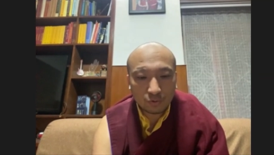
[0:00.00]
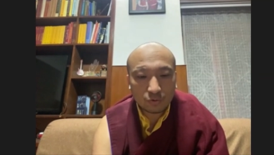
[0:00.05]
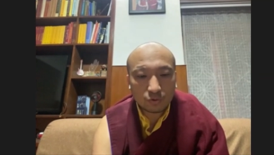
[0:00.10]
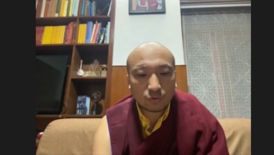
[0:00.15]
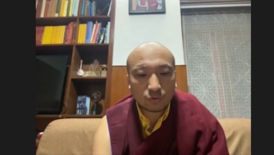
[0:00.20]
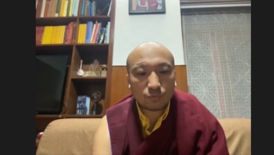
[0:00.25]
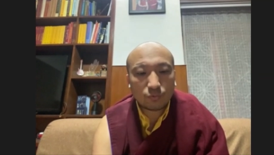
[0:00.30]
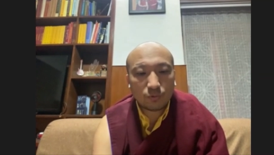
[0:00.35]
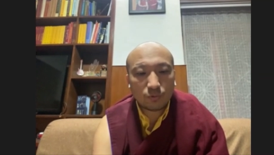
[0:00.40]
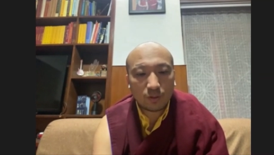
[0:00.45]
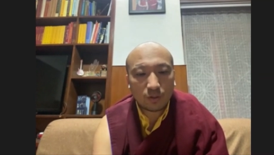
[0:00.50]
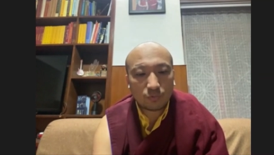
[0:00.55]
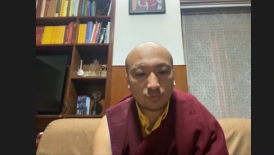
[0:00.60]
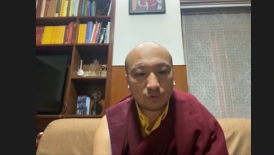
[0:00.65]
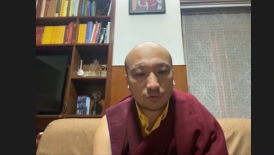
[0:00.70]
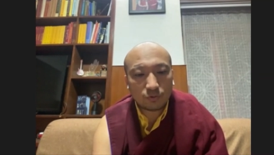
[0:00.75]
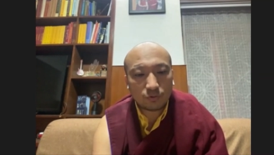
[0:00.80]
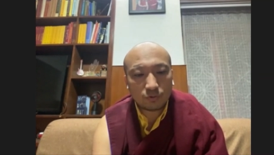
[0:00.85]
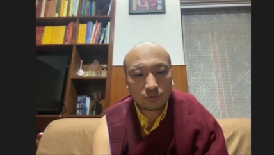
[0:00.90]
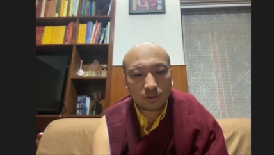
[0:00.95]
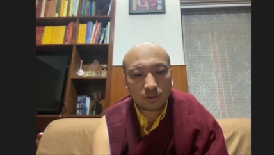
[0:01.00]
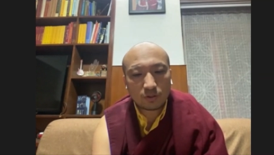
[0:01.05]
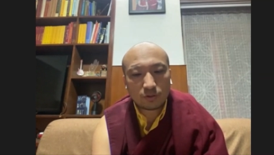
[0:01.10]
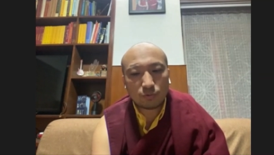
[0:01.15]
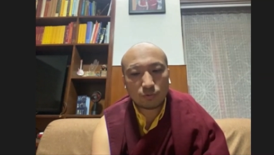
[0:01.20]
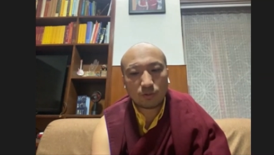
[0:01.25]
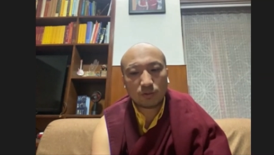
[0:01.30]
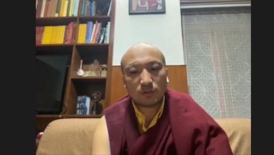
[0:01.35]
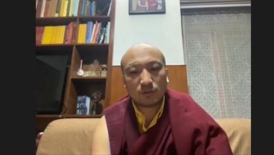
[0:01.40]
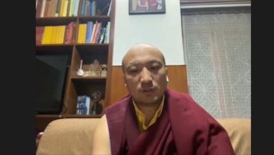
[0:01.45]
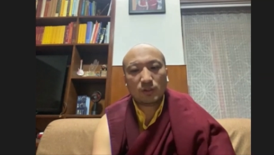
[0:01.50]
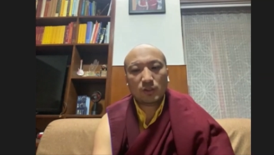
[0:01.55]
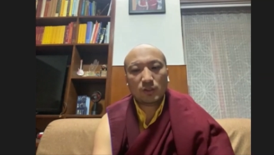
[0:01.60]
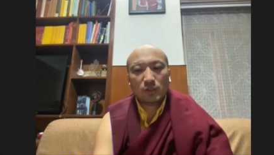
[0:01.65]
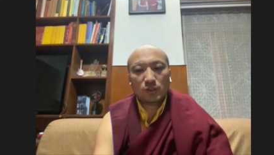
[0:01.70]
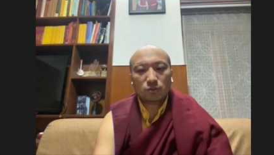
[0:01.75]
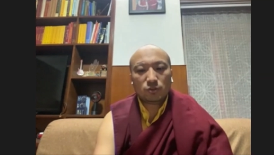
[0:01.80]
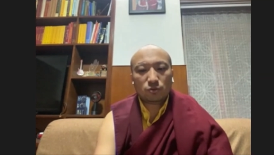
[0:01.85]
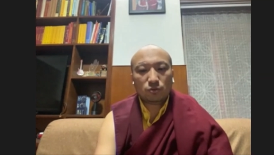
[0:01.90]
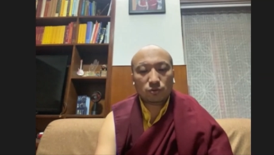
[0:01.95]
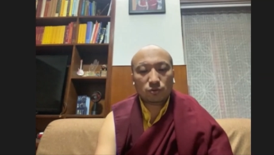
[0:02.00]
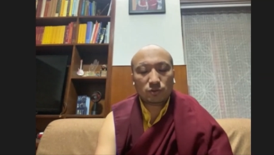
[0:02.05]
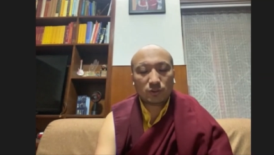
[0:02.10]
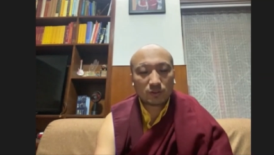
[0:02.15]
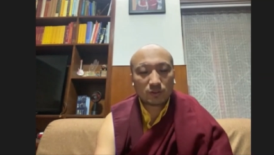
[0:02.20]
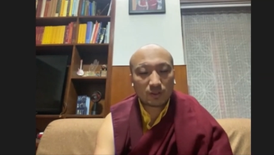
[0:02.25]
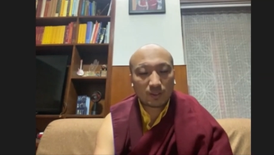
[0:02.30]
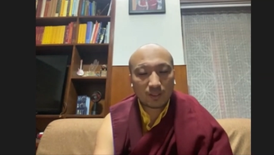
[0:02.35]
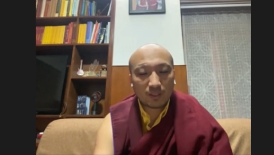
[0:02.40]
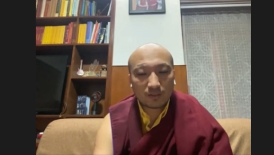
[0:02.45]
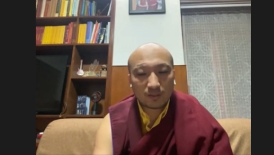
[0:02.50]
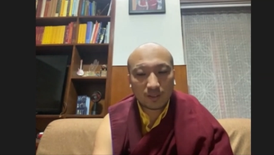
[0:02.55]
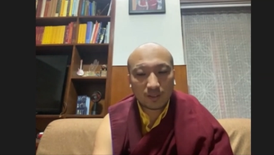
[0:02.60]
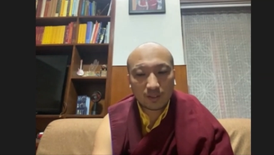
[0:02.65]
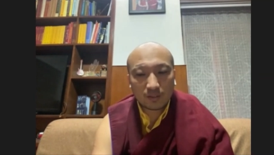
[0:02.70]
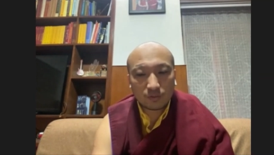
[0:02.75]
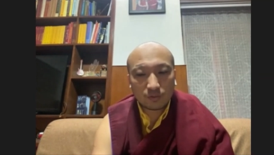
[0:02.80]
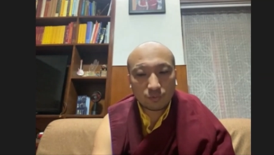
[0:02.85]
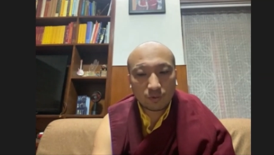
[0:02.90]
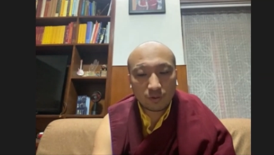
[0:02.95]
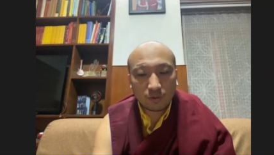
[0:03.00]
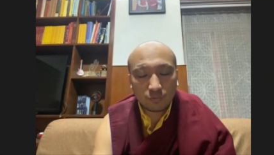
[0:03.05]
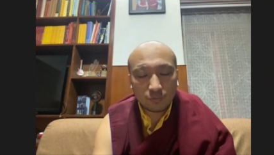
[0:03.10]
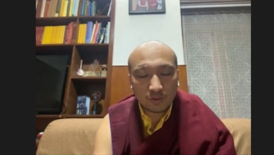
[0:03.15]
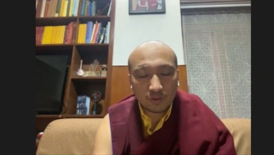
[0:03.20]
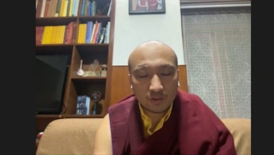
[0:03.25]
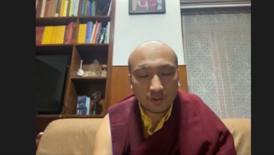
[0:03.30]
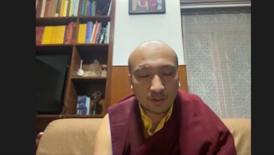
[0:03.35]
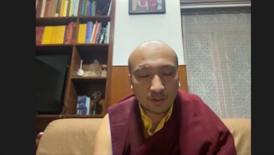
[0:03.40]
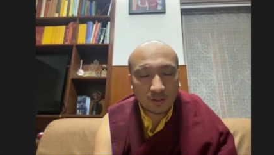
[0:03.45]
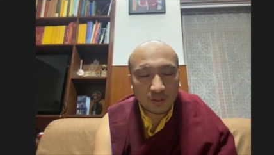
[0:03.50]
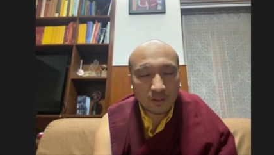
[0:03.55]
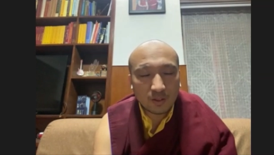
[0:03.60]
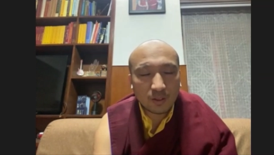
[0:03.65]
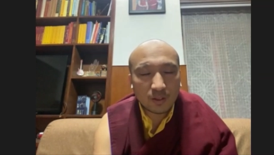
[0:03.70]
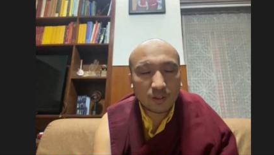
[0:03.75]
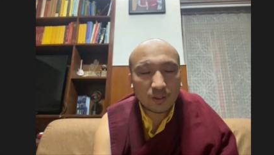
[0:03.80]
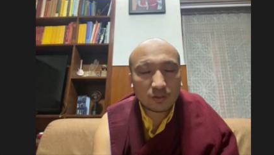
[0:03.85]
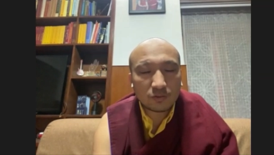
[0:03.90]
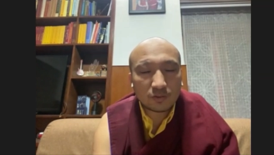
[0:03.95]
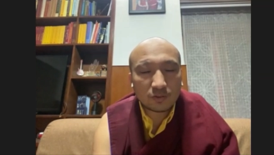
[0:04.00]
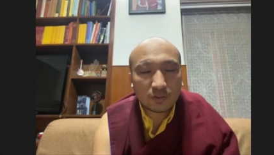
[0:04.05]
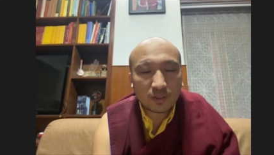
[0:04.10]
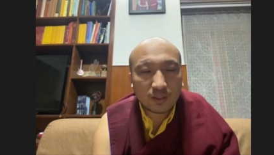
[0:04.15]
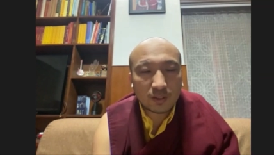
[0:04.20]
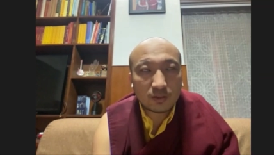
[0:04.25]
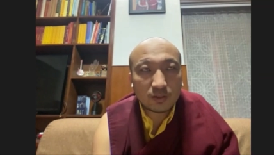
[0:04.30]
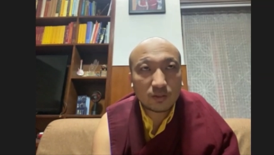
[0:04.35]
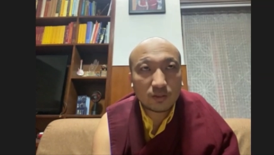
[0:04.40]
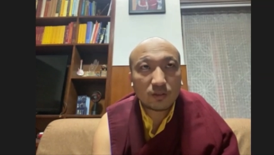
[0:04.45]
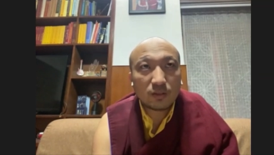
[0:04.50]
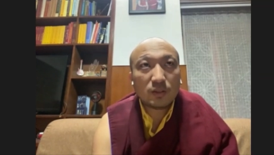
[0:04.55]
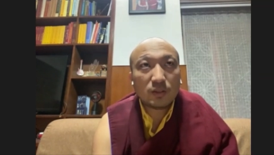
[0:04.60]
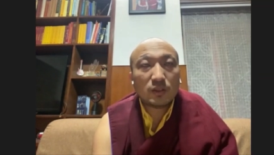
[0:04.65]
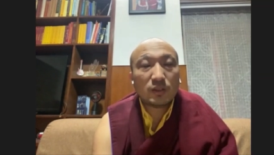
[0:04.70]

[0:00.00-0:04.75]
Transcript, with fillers: So we have we use this one. So just like that, when we are reciting,